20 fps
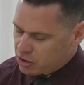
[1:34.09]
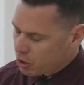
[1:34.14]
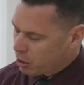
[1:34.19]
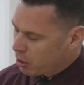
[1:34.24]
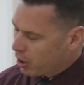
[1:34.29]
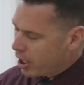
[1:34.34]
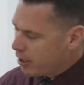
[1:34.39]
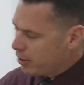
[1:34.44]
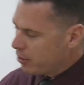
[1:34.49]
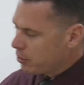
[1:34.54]

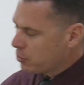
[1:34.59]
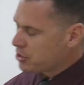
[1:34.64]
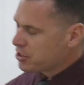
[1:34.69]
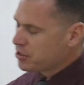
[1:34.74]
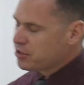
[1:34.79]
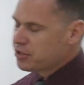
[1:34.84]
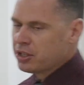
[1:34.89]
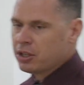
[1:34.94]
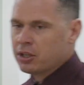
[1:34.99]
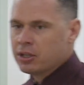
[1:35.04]
But it was a
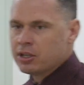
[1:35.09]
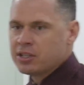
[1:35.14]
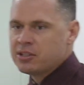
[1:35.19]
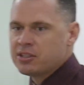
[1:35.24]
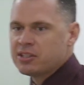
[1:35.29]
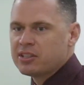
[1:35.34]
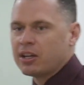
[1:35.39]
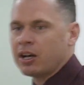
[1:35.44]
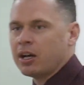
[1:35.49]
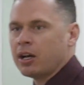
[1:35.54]

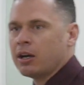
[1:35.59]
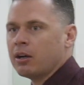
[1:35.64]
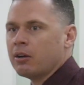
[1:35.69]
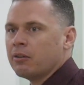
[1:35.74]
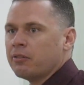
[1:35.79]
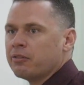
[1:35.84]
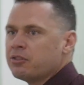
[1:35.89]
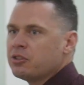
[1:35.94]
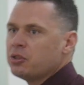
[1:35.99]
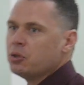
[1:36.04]
series
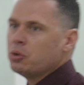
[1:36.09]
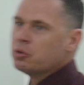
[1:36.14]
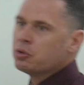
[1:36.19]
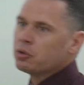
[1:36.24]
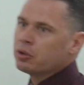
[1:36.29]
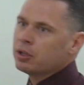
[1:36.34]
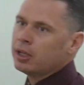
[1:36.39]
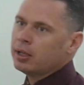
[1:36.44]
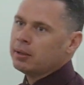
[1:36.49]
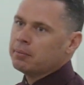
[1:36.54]
of two
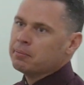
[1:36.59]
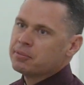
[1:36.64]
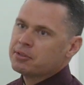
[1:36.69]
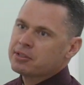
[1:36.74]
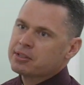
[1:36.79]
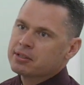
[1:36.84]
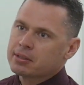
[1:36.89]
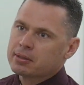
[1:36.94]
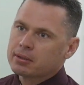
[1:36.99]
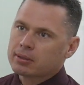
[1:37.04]

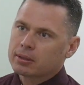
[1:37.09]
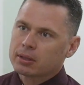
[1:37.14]
dreams.